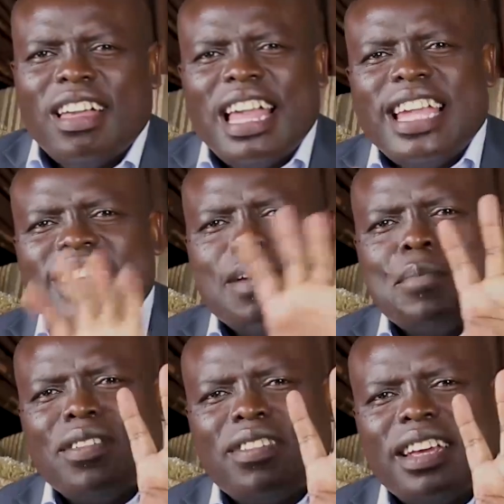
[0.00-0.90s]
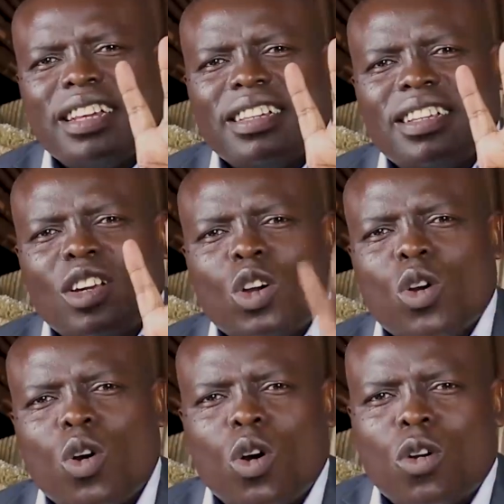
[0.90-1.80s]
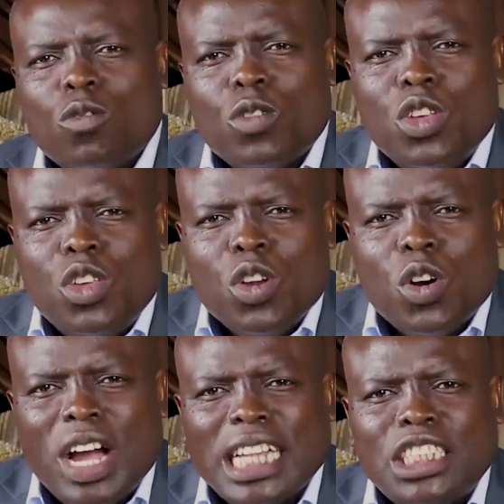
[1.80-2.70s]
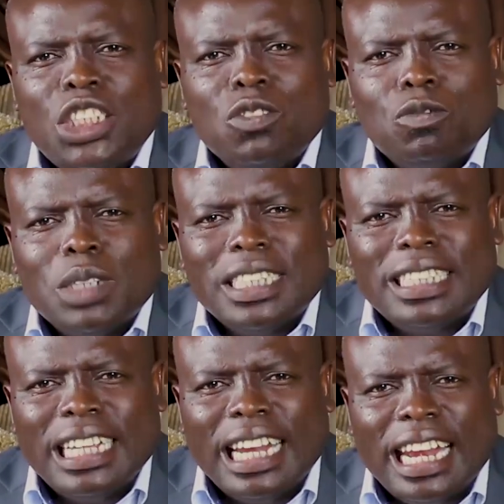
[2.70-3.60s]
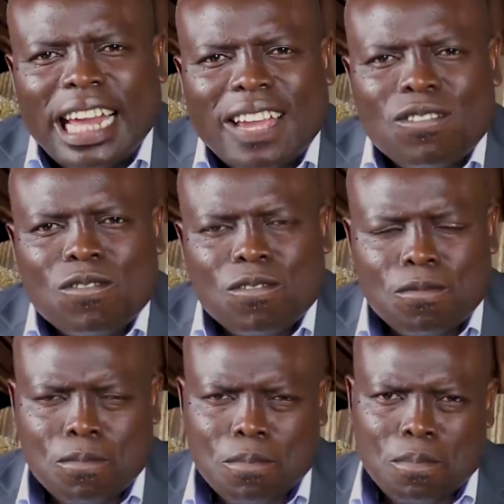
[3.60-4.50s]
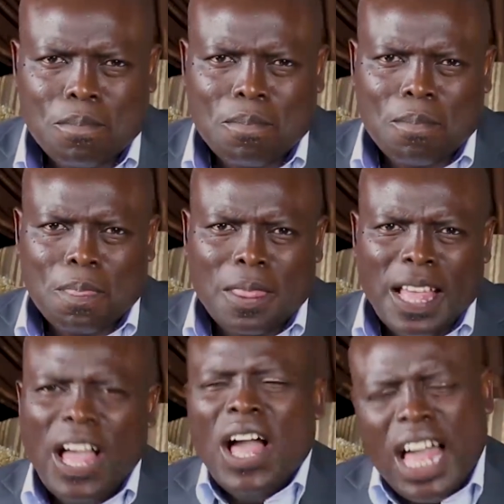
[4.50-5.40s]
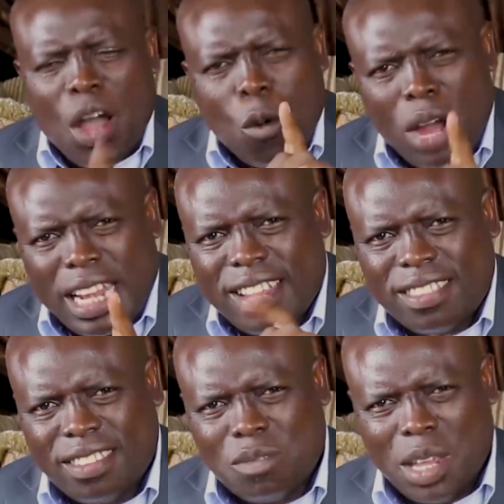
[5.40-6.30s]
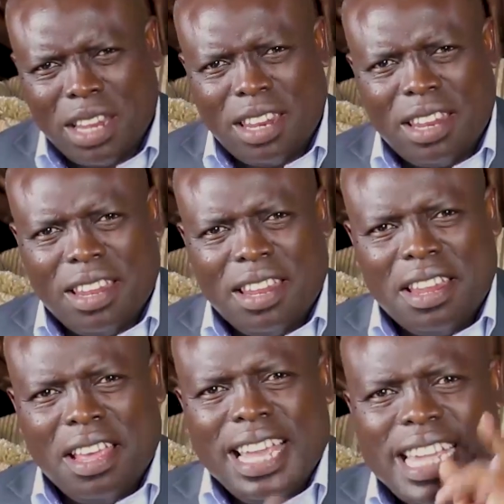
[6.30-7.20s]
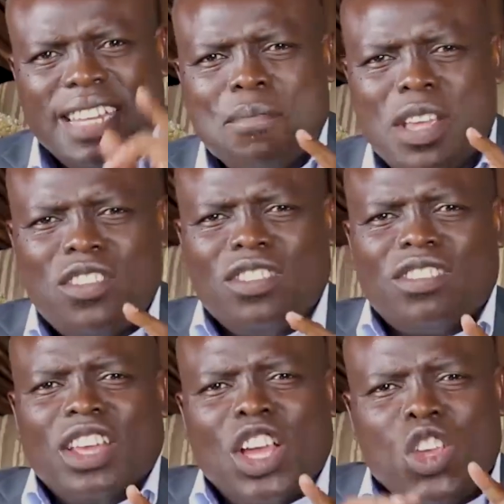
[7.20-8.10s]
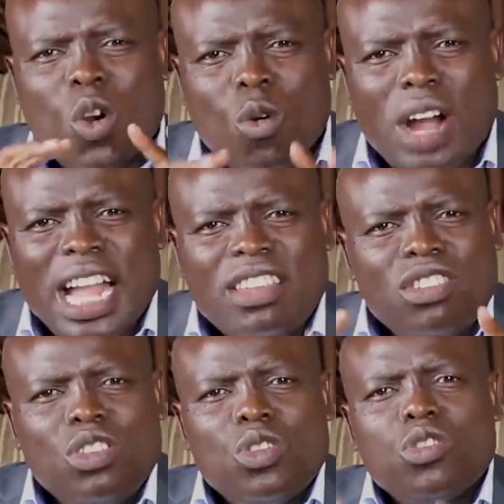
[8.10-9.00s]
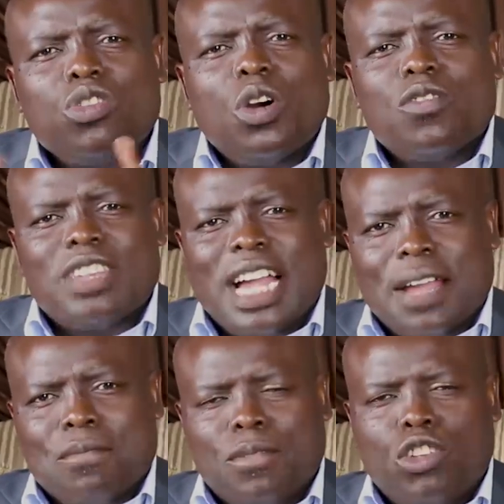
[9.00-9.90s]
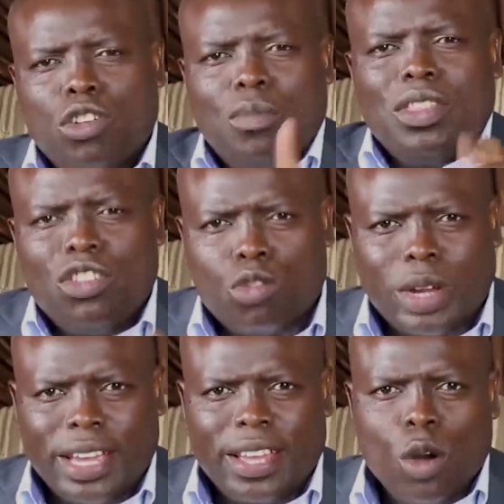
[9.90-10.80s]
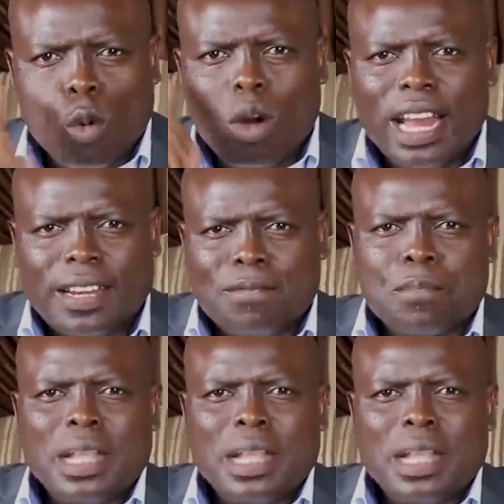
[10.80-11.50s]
80% of your achievement in life. What does this mean? It means your wise use of time should be this way. 1,